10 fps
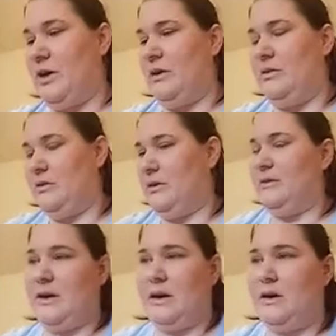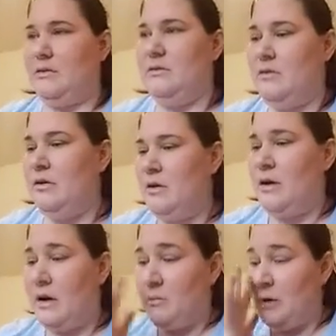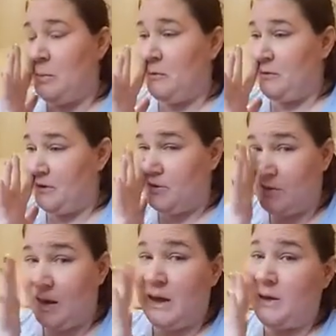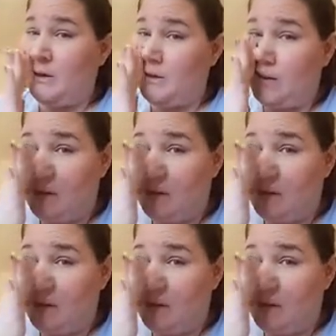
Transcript: like I said, I'm not a professional yet,